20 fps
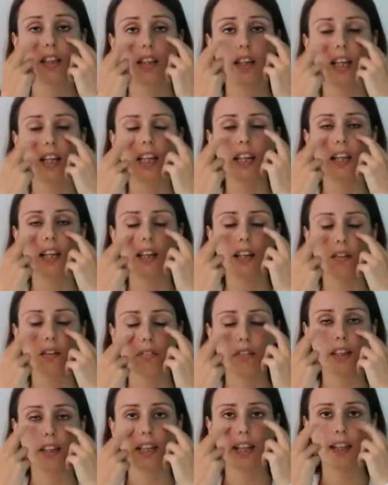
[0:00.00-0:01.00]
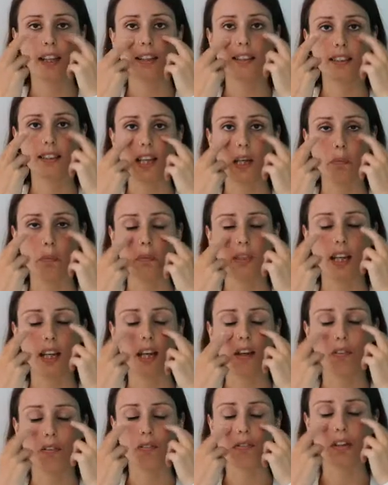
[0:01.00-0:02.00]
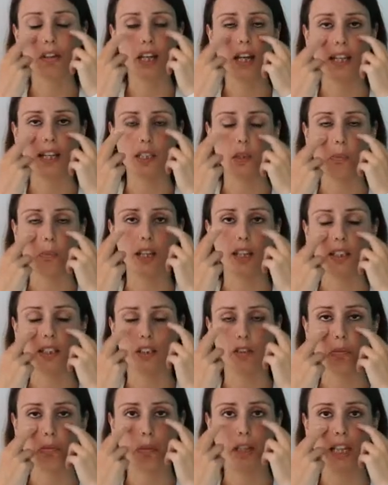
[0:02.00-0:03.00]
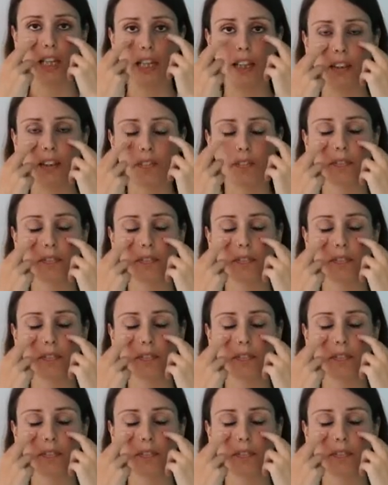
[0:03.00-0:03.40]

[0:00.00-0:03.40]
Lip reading: I love and accept every aspect of me.